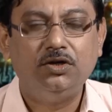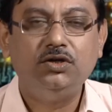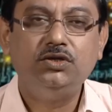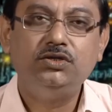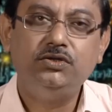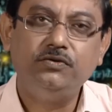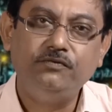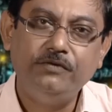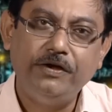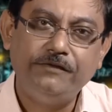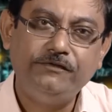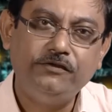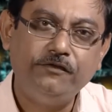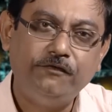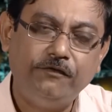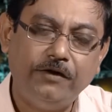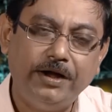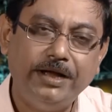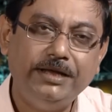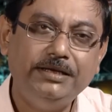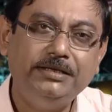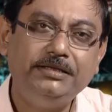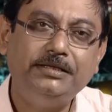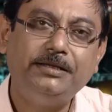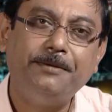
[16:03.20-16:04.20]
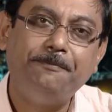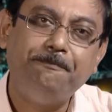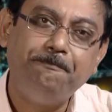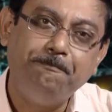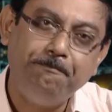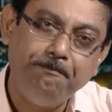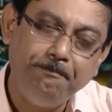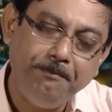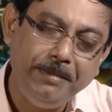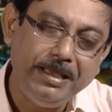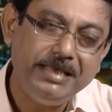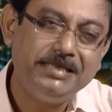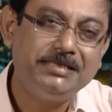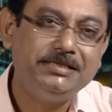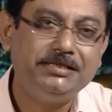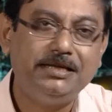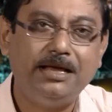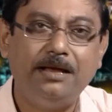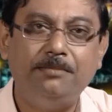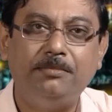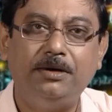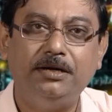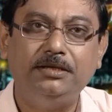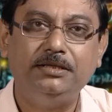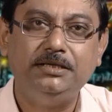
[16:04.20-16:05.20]
So we have to find the best
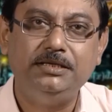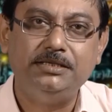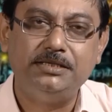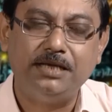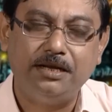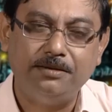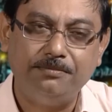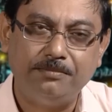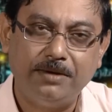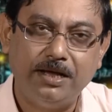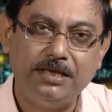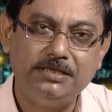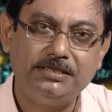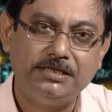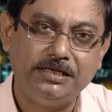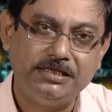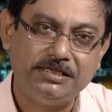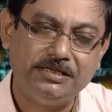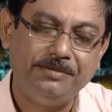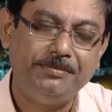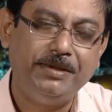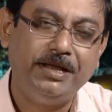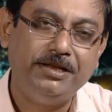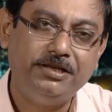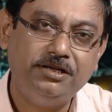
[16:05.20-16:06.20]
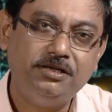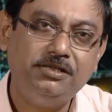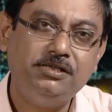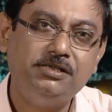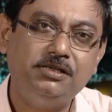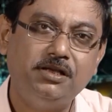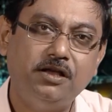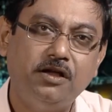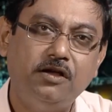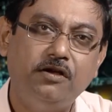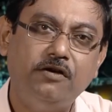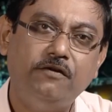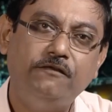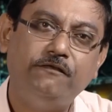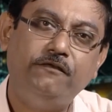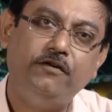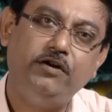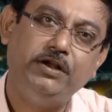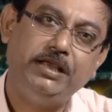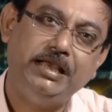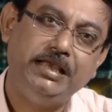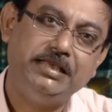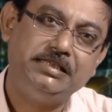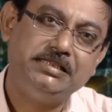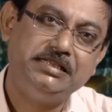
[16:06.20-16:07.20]
among these unbiased estimators
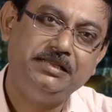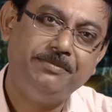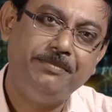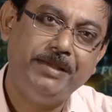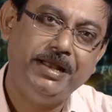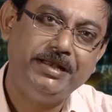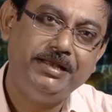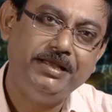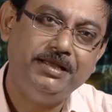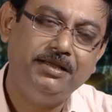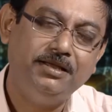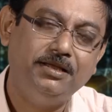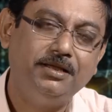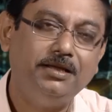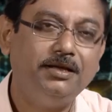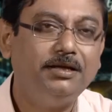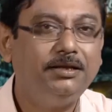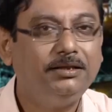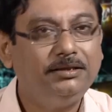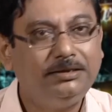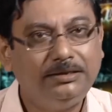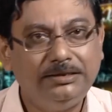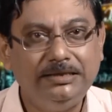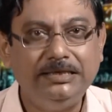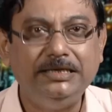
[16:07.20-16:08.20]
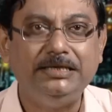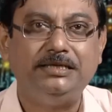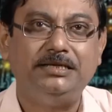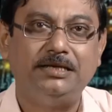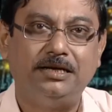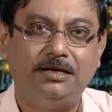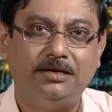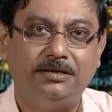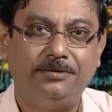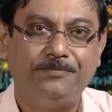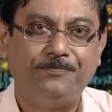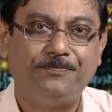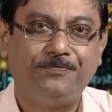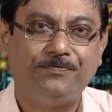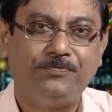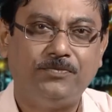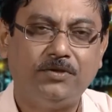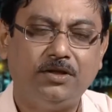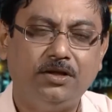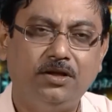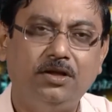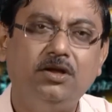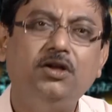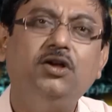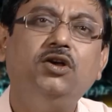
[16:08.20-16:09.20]
for estimating theta.
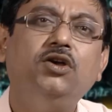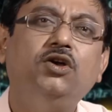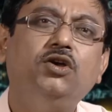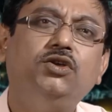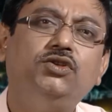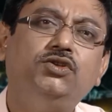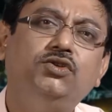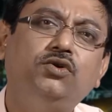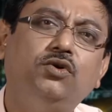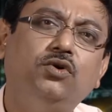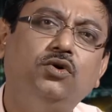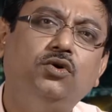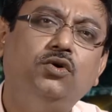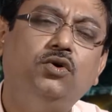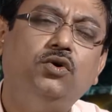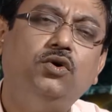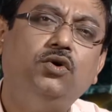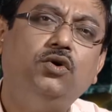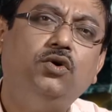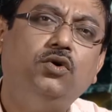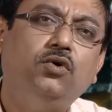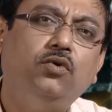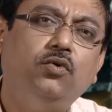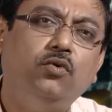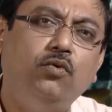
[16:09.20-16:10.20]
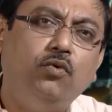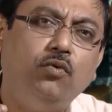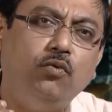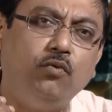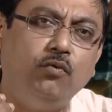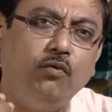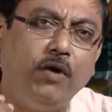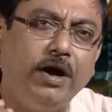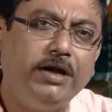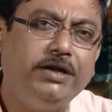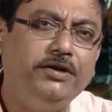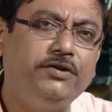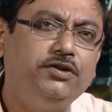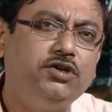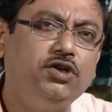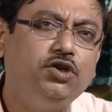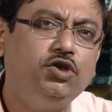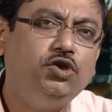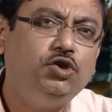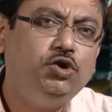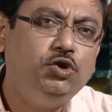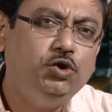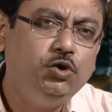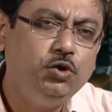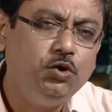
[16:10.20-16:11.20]
So what
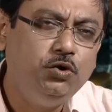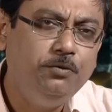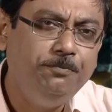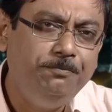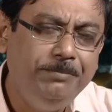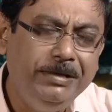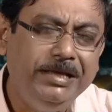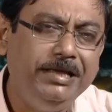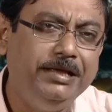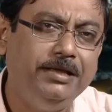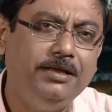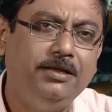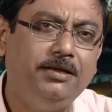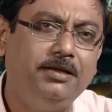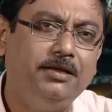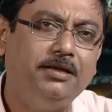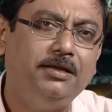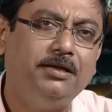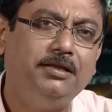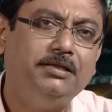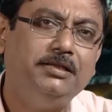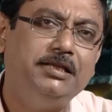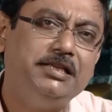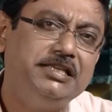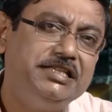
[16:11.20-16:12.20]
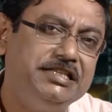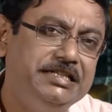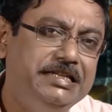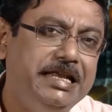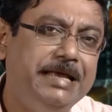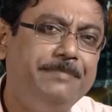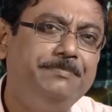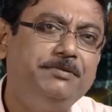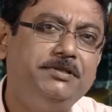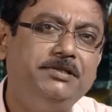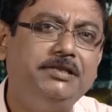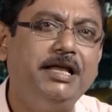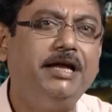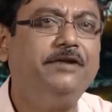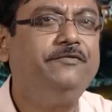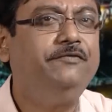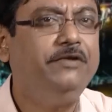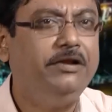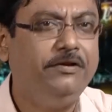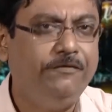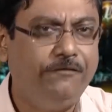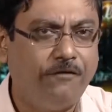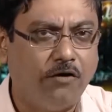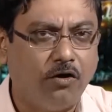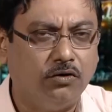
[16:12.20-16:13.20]
should be the steps that
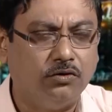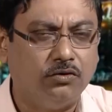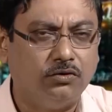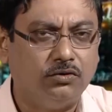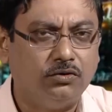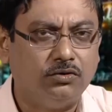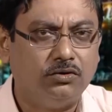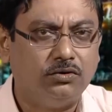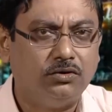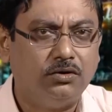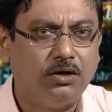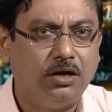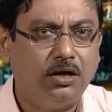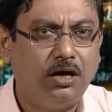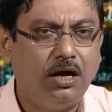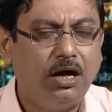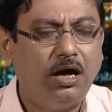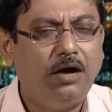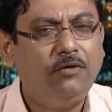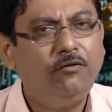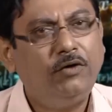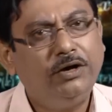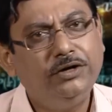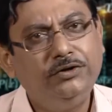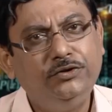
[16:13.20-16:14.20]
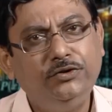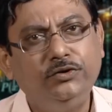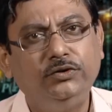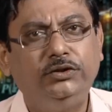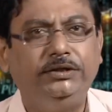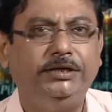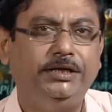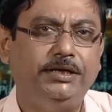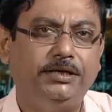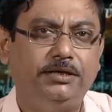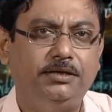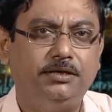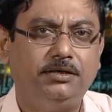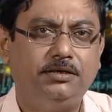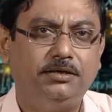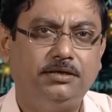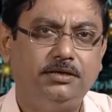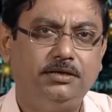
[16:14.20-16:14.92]
we'll follow? What do you think?